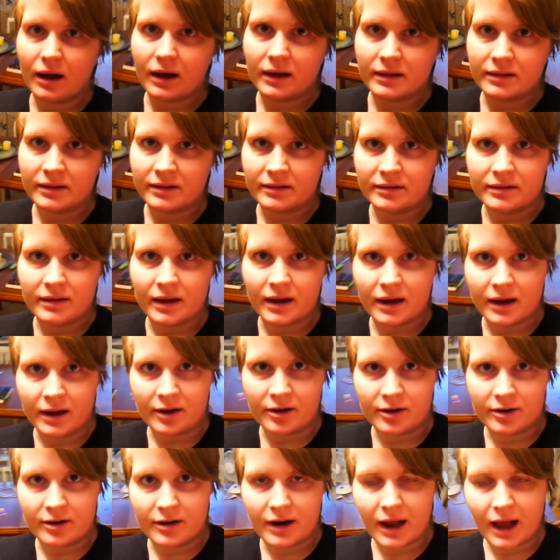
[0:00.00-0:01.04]
an
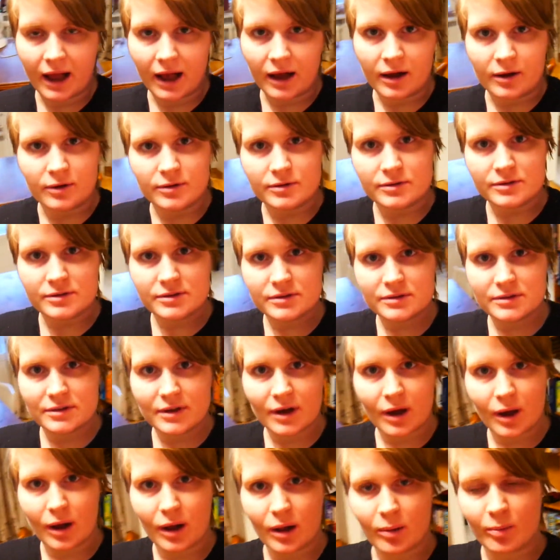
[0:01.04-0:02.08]
entire house
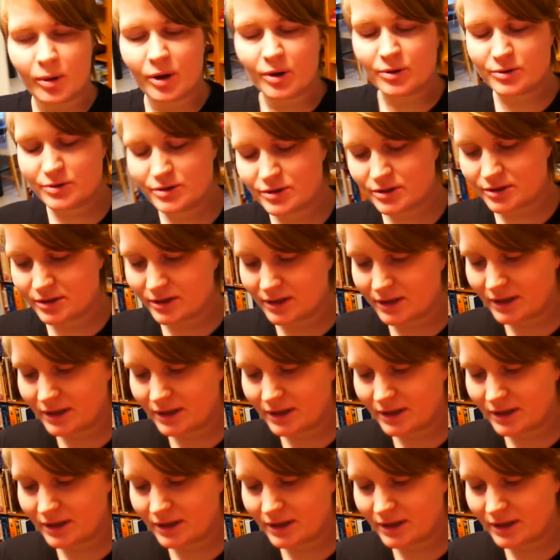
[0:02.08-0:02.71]
almost.